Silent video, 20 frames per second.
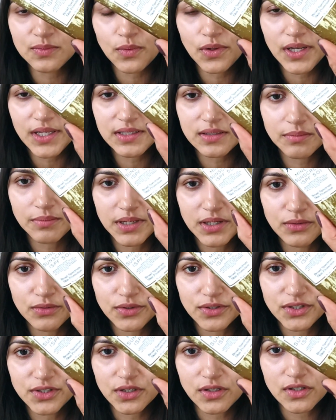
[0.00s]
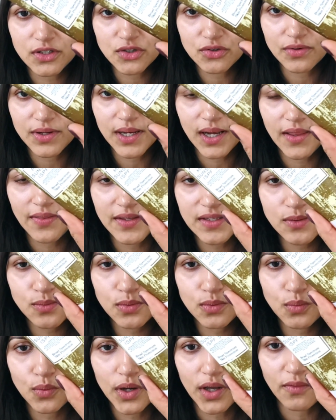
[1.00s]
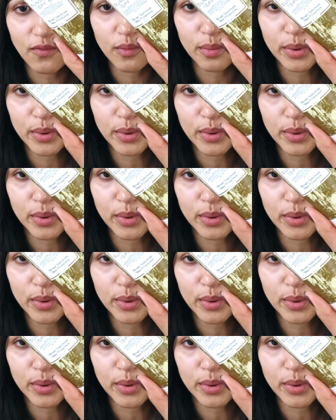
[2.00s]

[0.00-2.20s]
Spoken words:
one is a mineral sunscreen, and this would work for